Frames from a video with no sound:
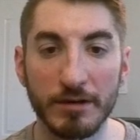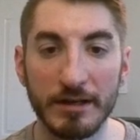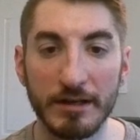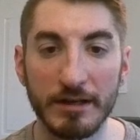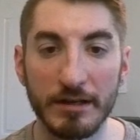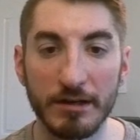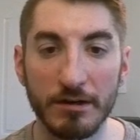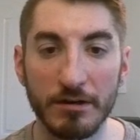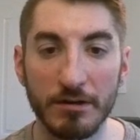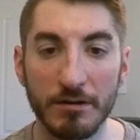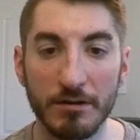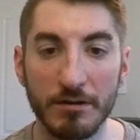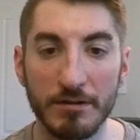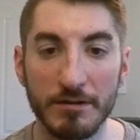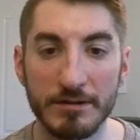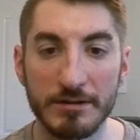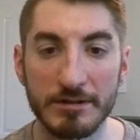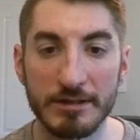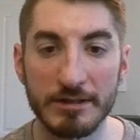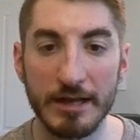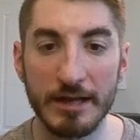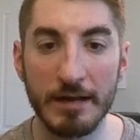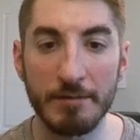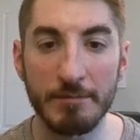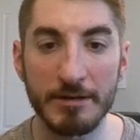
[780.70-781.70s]
here the
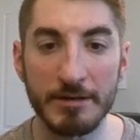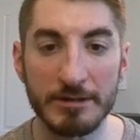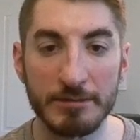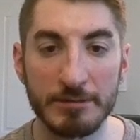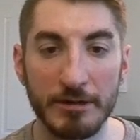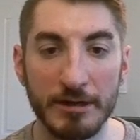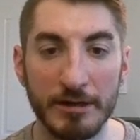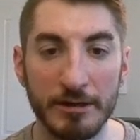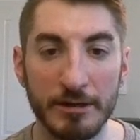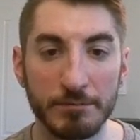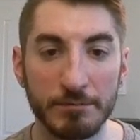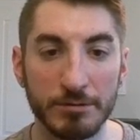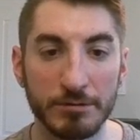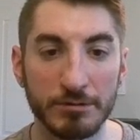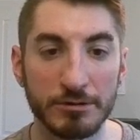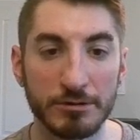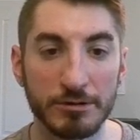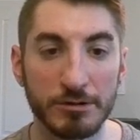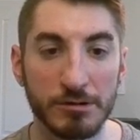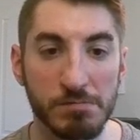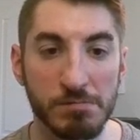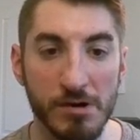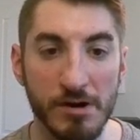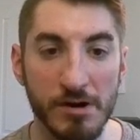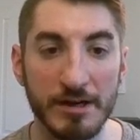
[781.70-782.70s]
same as my
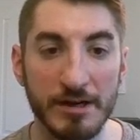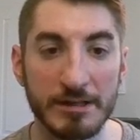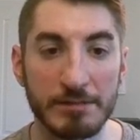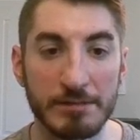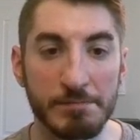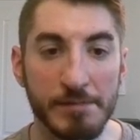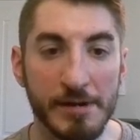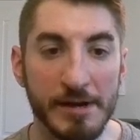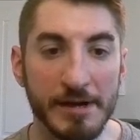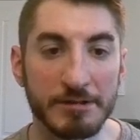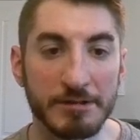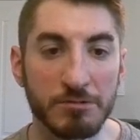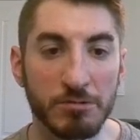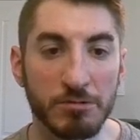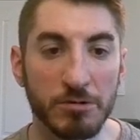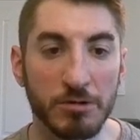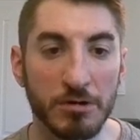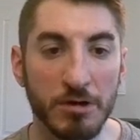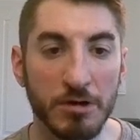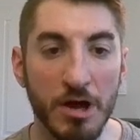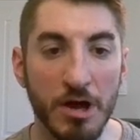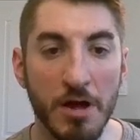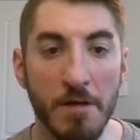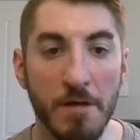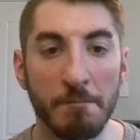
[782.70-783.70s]
Ubuntu prox
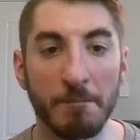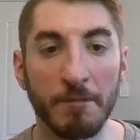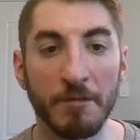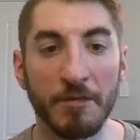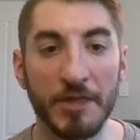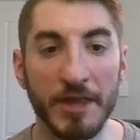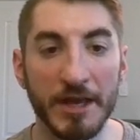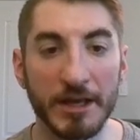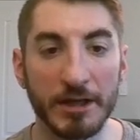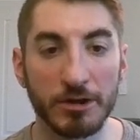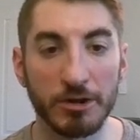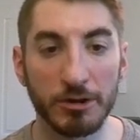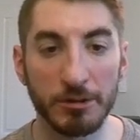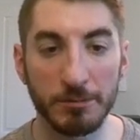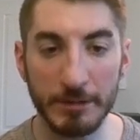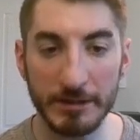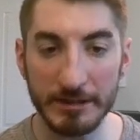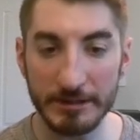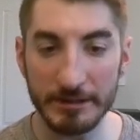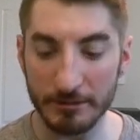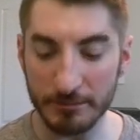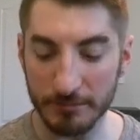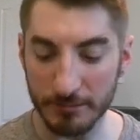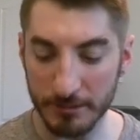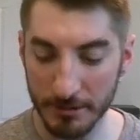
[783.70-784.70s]
password, but they could
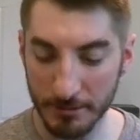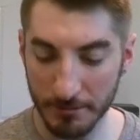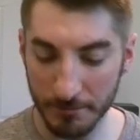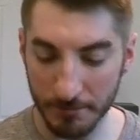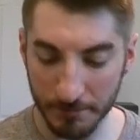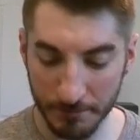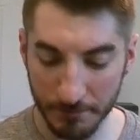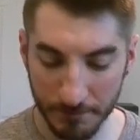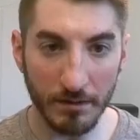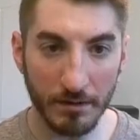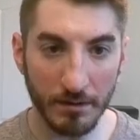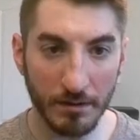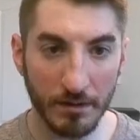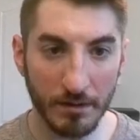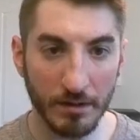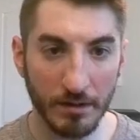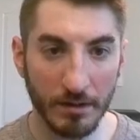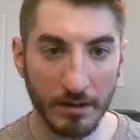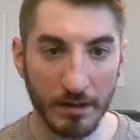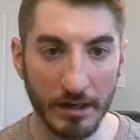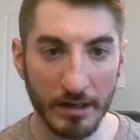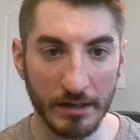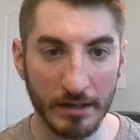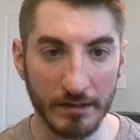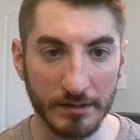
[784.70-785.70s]
be different.
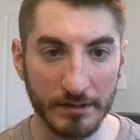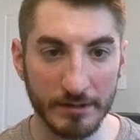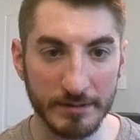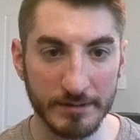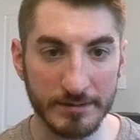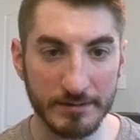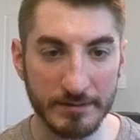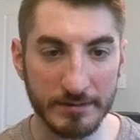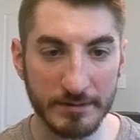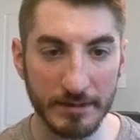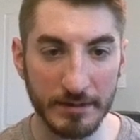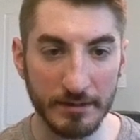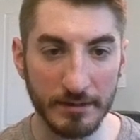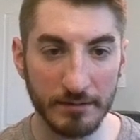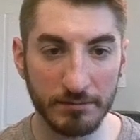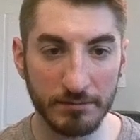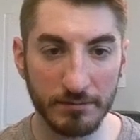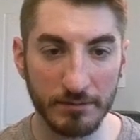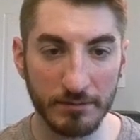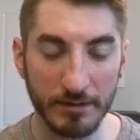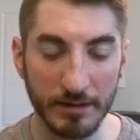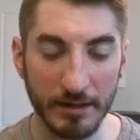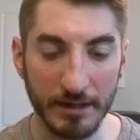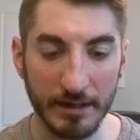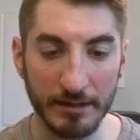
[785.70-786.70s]
And let's save
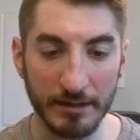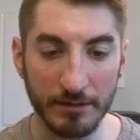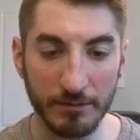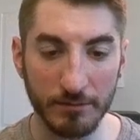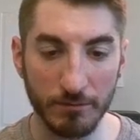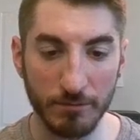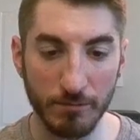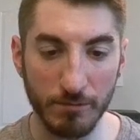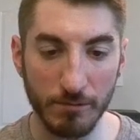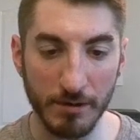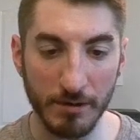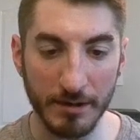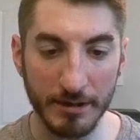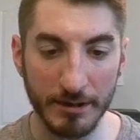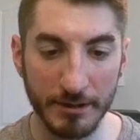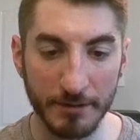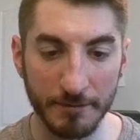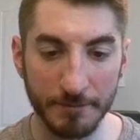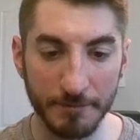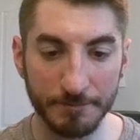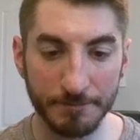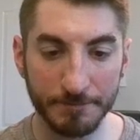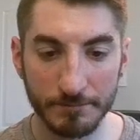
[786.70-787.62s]
and run it.